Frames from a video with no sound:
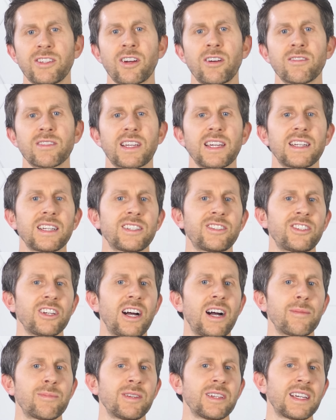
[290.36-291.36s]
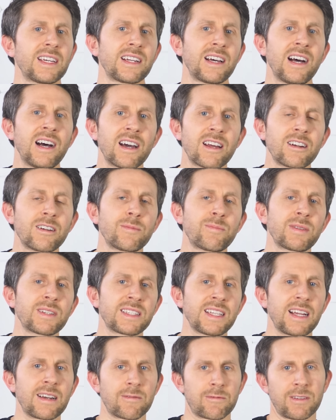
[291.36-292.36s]
don't get a job, you get a
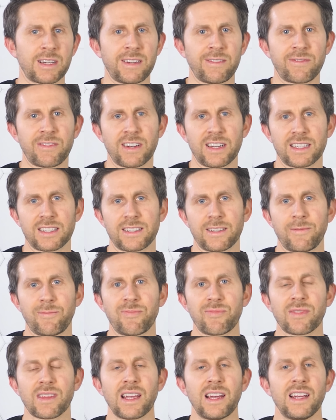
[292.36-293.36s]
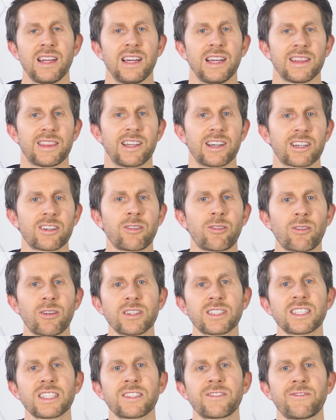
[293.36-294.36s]
100% refund. Their
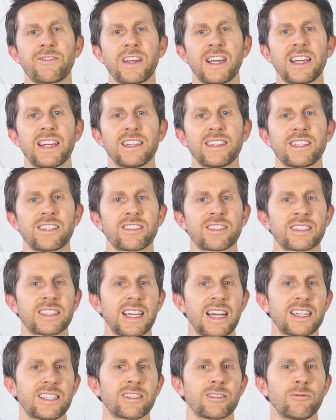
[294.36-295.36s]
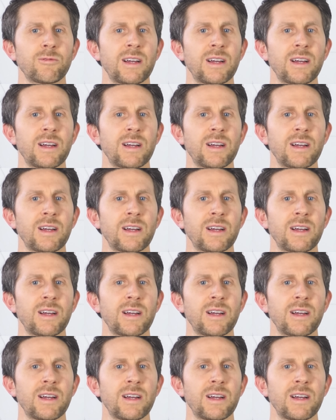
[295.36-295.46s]
courses fit into your schedule